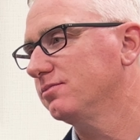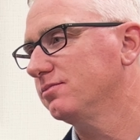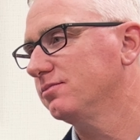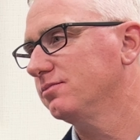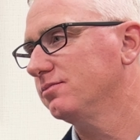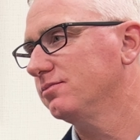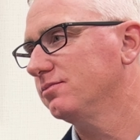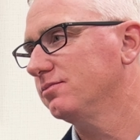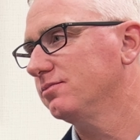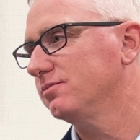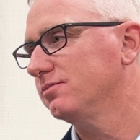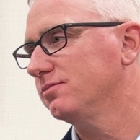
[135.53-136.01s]

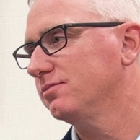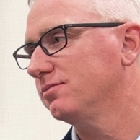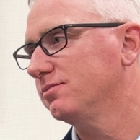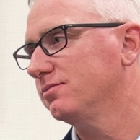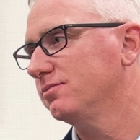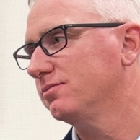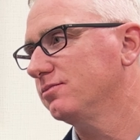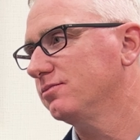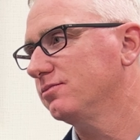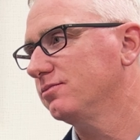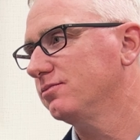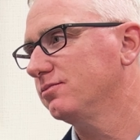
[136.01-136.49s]

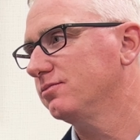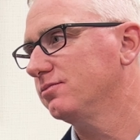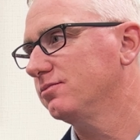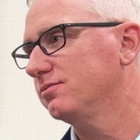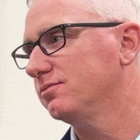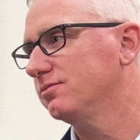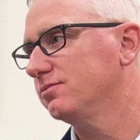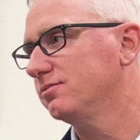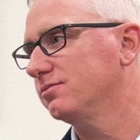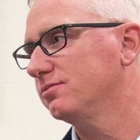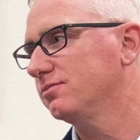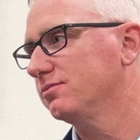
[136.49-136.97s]

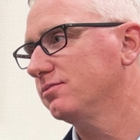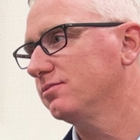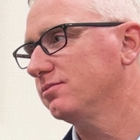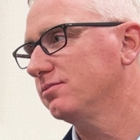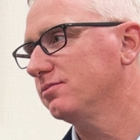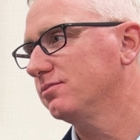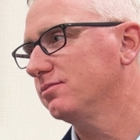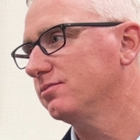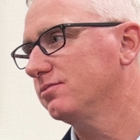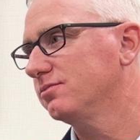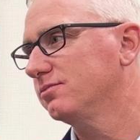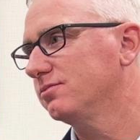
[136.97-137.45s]

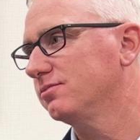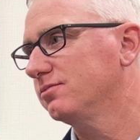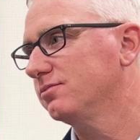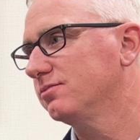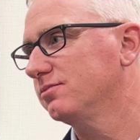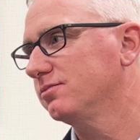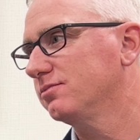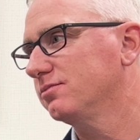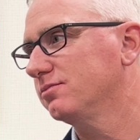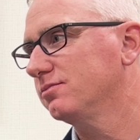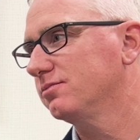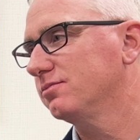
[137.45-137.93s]

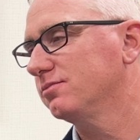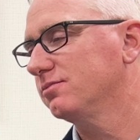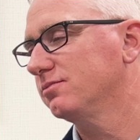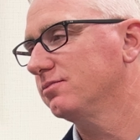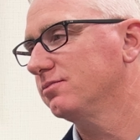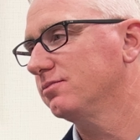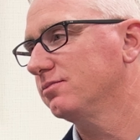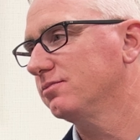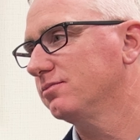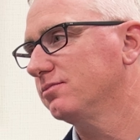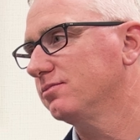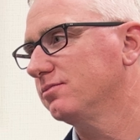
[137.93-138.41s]

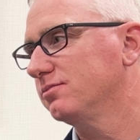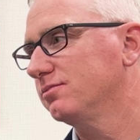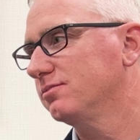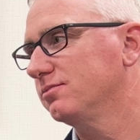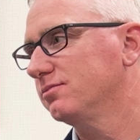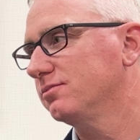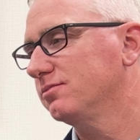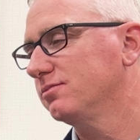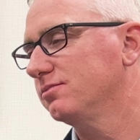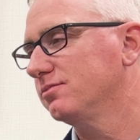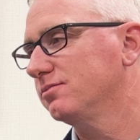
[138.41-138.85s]
No words are spoken by the person on screen.